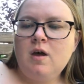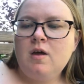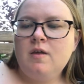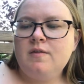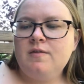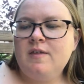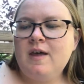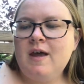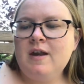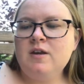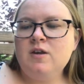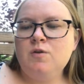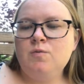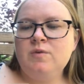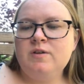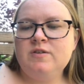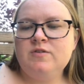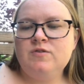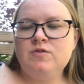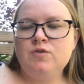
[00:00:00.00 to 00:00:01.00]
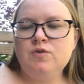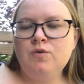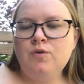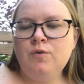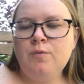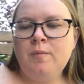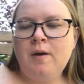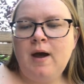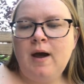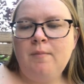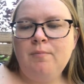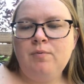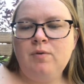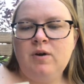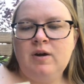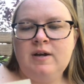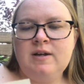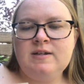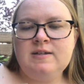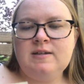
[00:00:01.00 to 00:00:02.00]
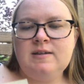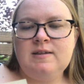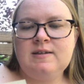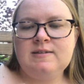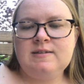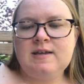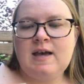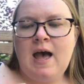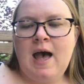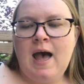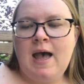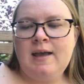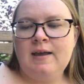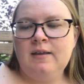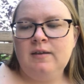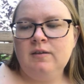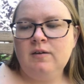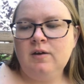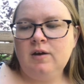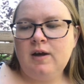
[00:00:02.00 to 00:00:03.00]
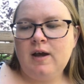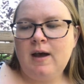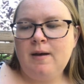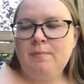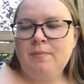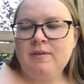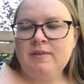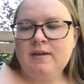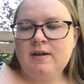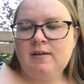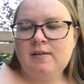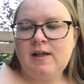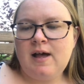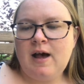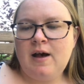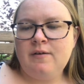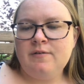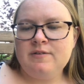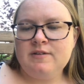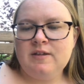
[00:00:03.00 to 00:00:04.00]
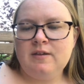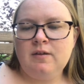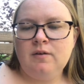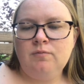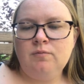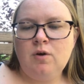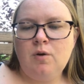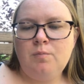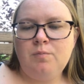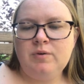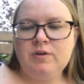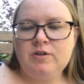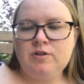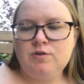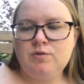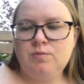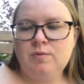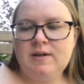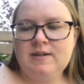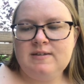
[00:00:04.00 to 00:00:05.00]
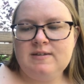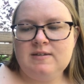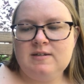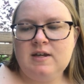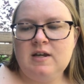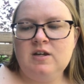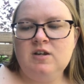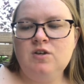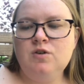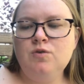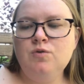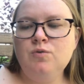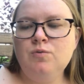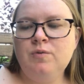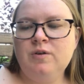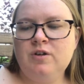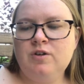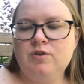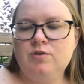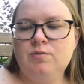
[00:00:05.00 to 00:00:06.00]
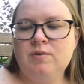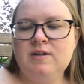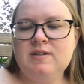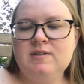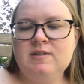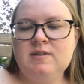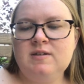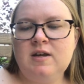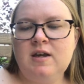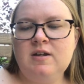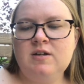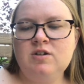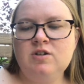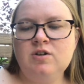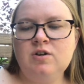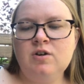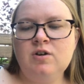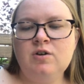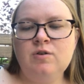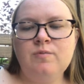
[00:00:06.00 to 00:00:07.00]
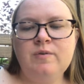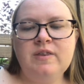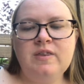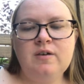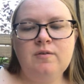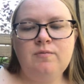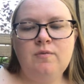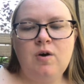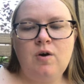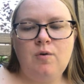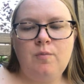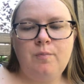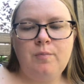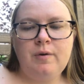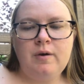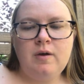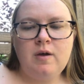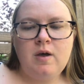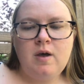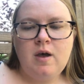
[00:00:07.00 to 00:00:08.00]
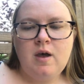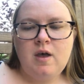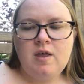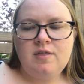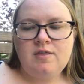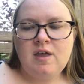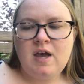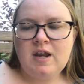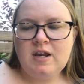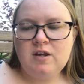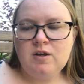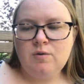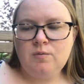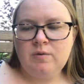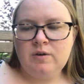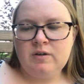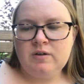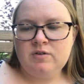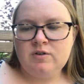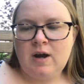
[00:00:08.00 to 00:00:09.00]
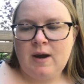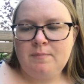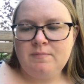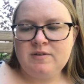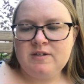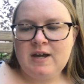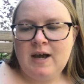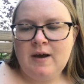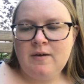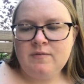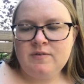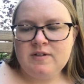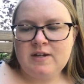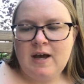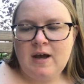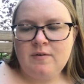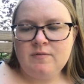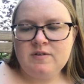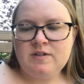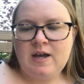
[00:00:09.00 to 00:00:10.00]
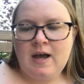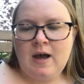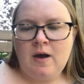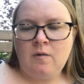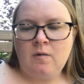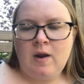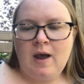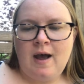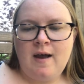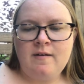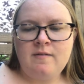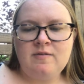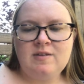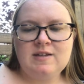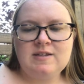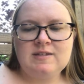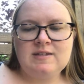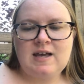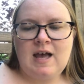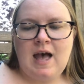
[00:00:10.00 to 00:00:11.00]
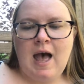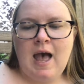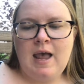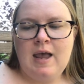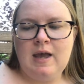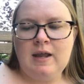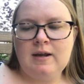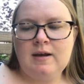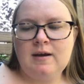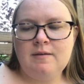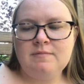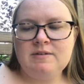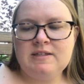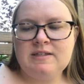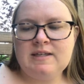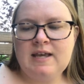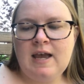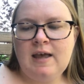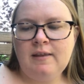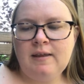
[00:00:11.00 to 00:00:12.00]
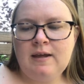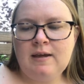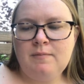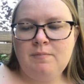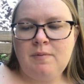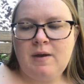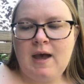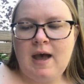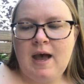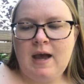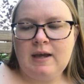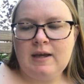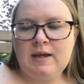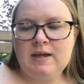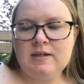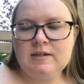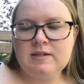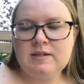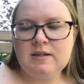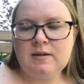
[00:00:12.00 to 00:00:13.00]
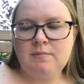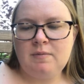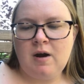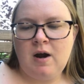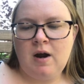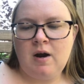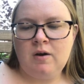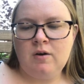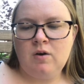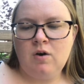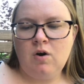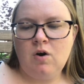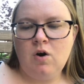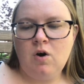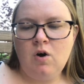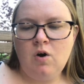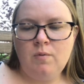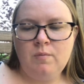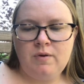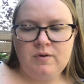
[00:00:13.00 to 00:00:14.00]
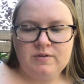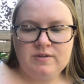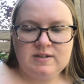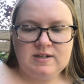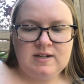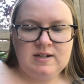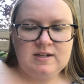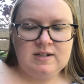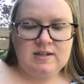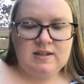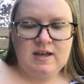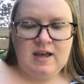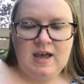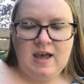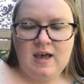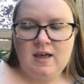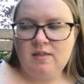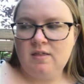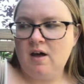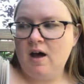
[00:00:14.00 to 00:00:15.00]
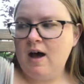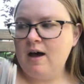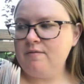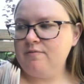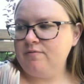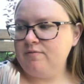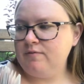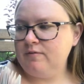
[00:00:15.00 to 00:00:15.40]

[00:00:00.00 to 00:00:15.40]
Then you would zoom upward into the sky and look up at the clouds, and the rope would twist, and you would twist and turn with the rope. Then you would drop down, down, down out of the sky and come sailing back into the barn, almost into the hayloft.